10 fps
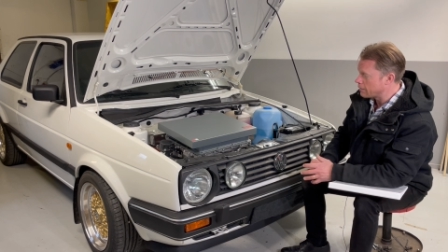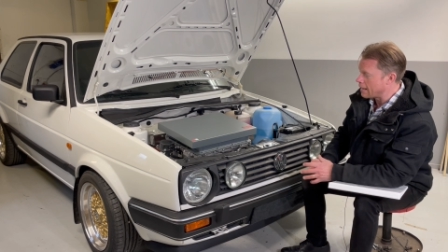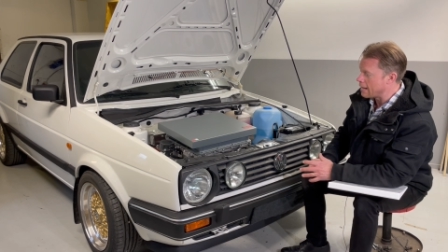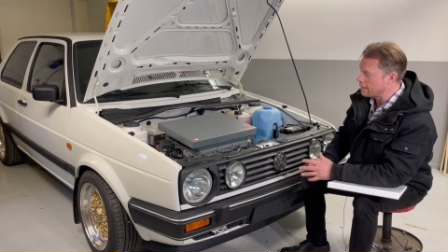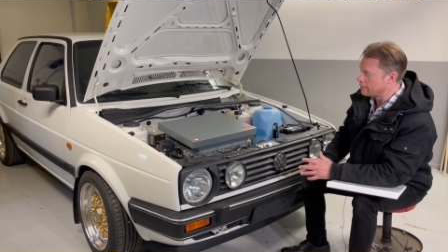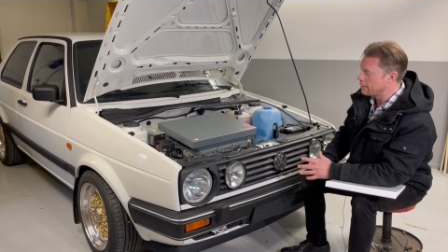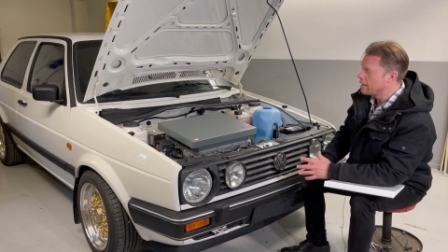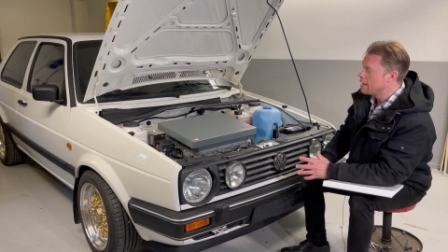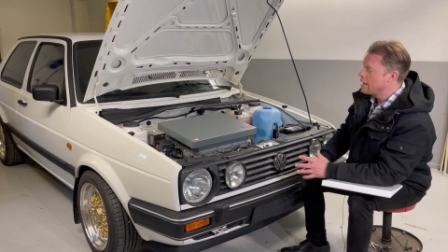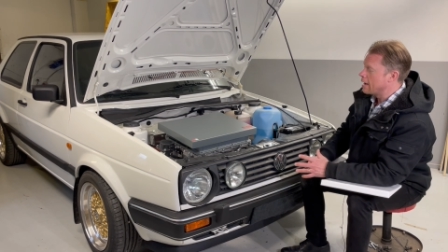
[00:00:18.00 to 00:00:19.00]
and
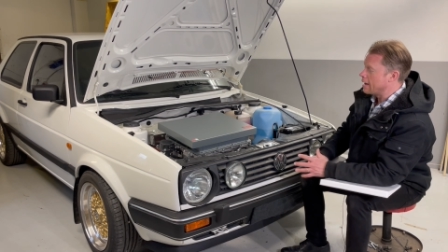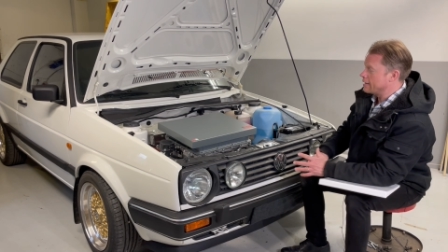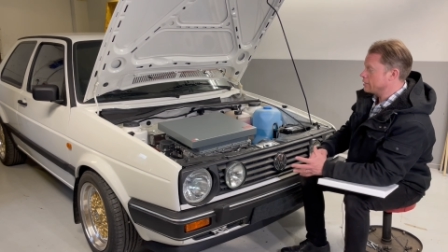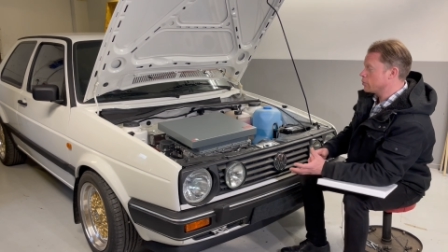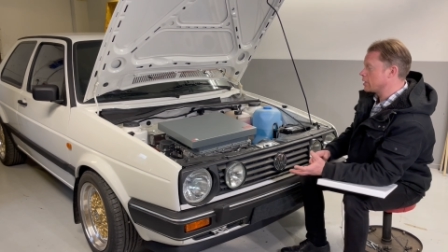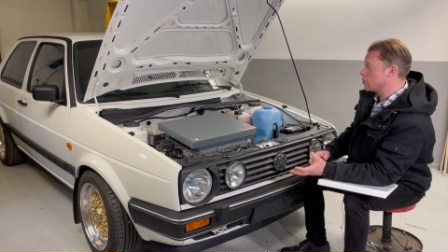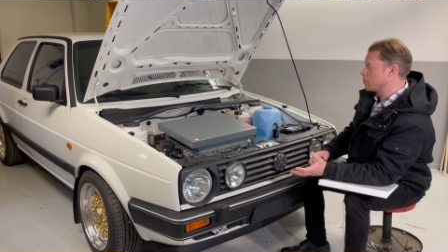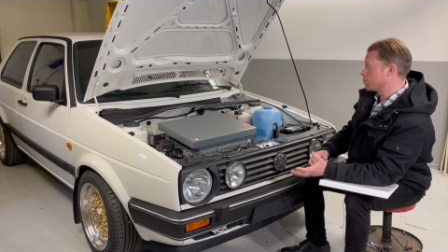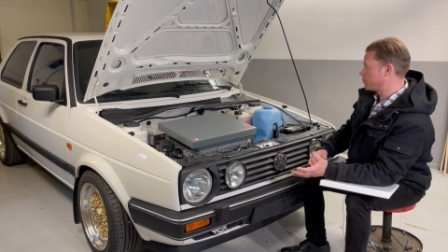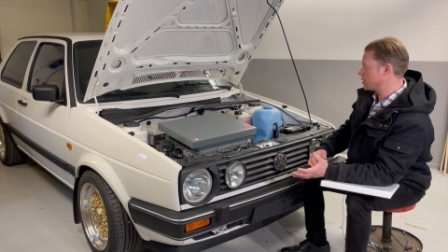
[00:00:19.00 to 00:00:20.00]
you can
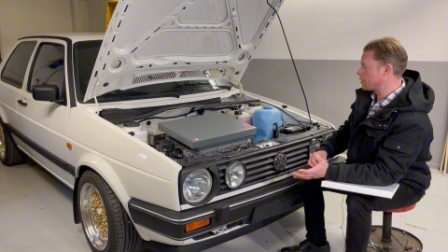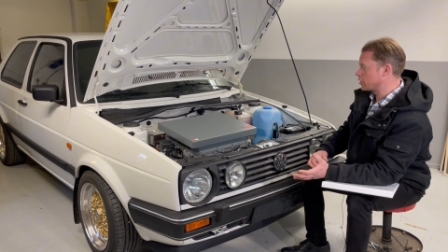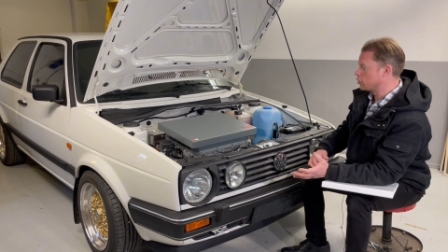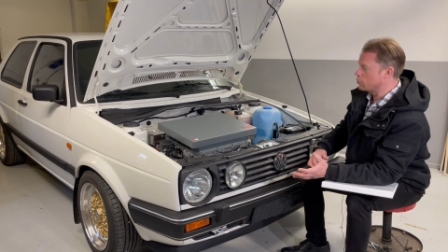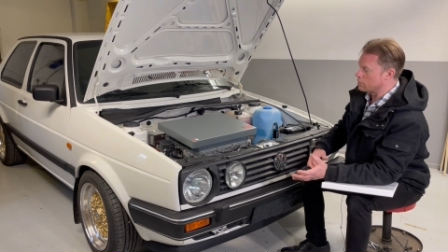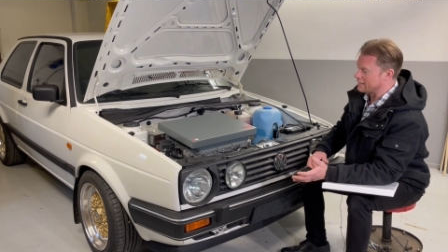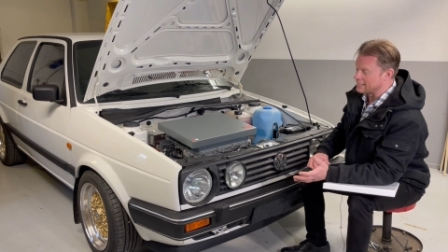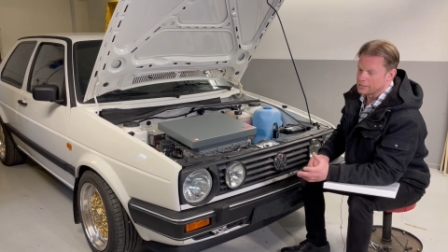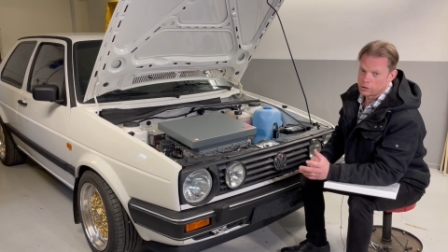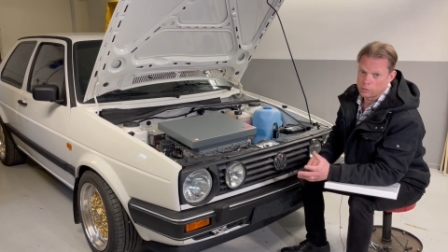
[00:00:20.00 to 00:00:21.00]
pretty much do this
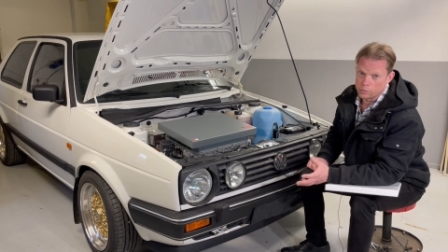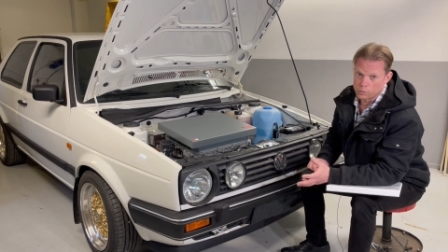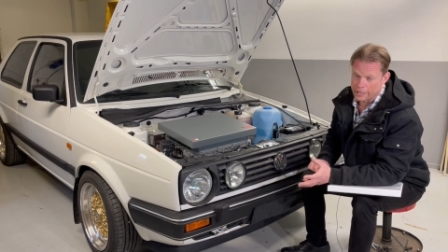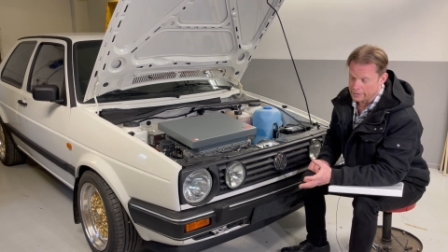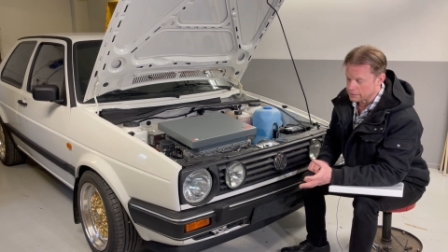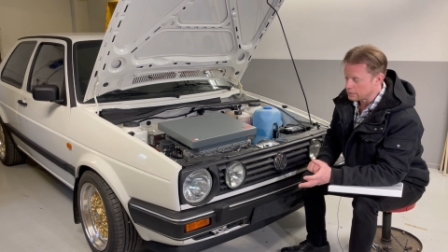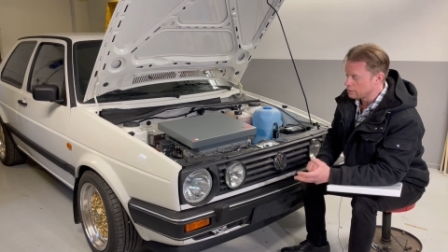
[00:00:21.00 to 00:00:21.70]
in two ways.